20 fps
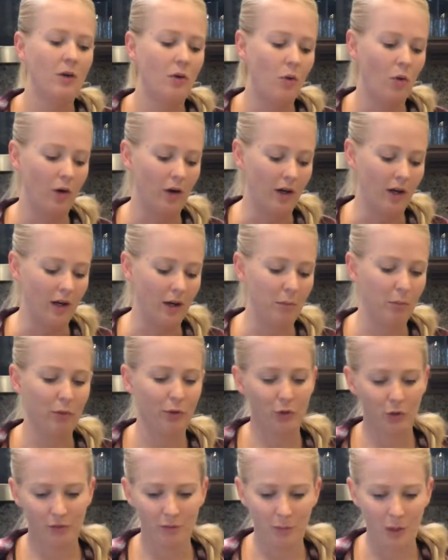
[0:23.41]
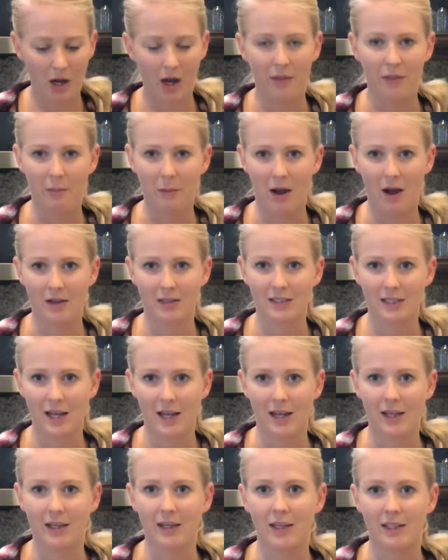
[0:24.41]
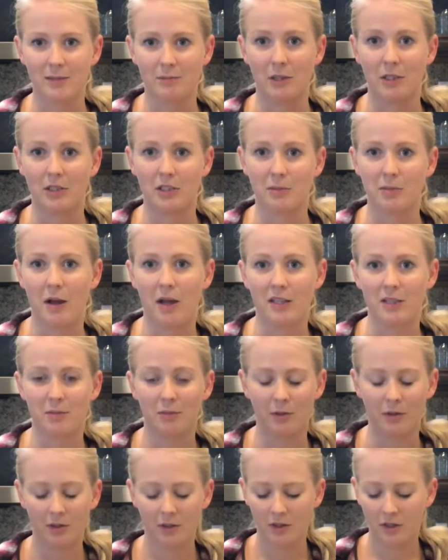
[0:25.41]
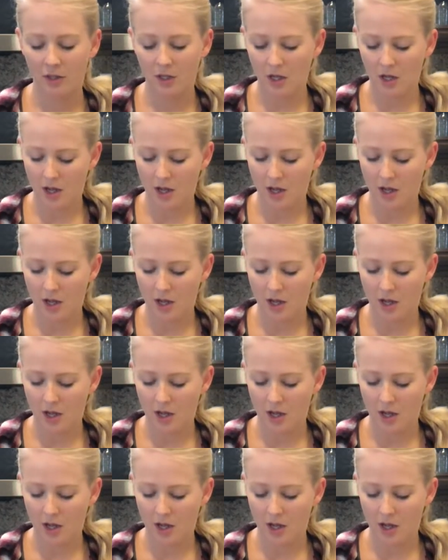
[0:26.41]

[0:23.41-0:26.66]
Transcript: or improve upon the box cake as much as possible.